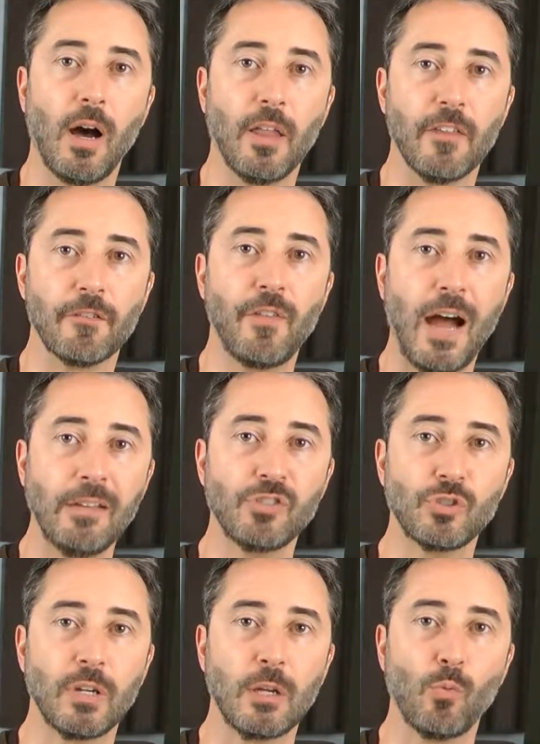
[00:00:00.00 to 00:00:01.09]
on the 5
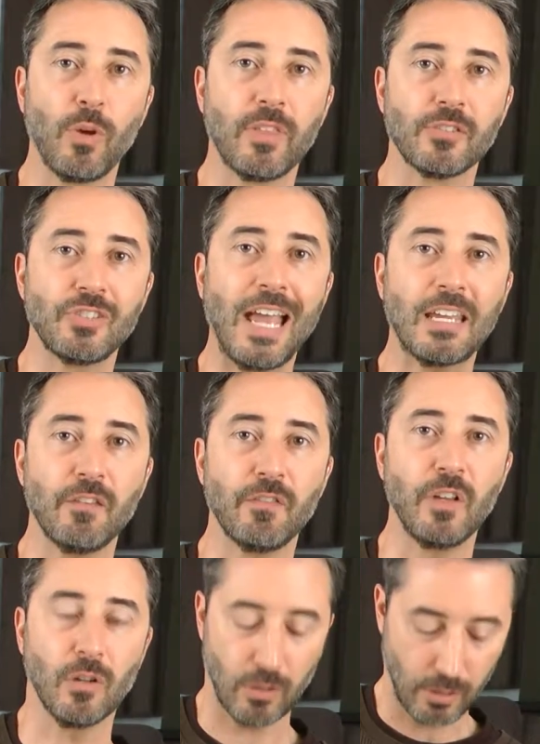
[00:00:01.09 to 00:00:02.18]
string with the 2nd
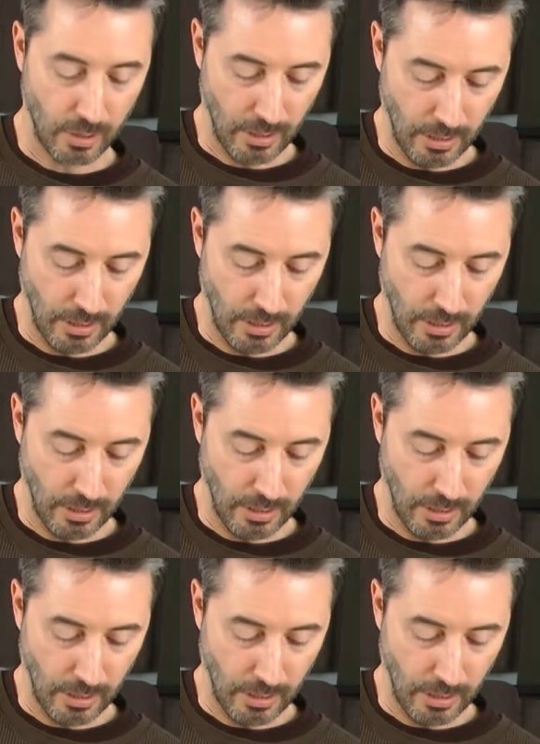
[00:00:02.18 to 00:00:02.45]
finger.